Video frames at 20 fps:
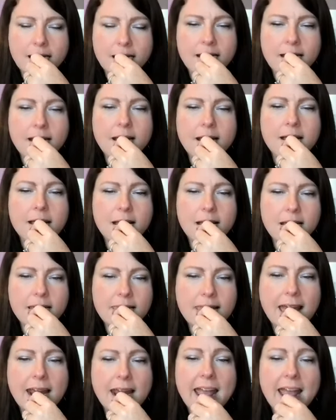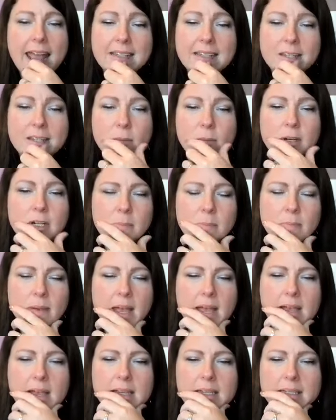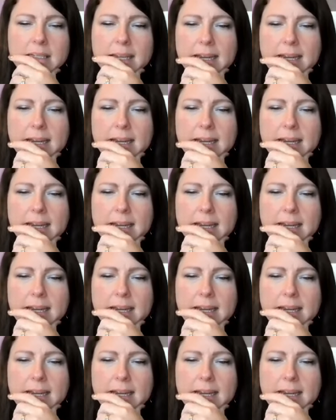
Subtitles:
Oh, that had so much buzz.